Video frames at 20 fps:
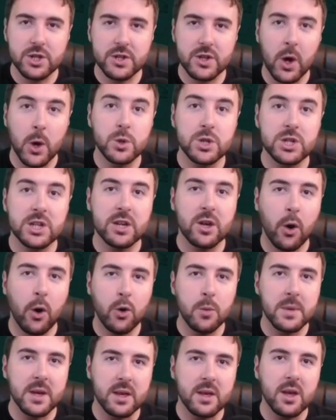which is Hoshi
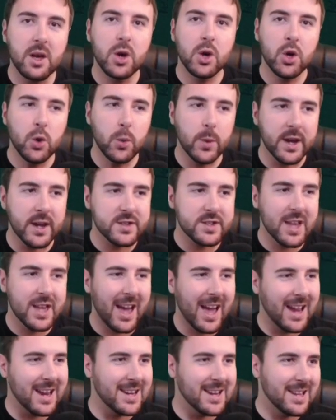Komi, who
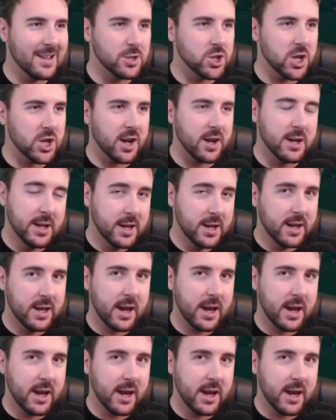is a ninja.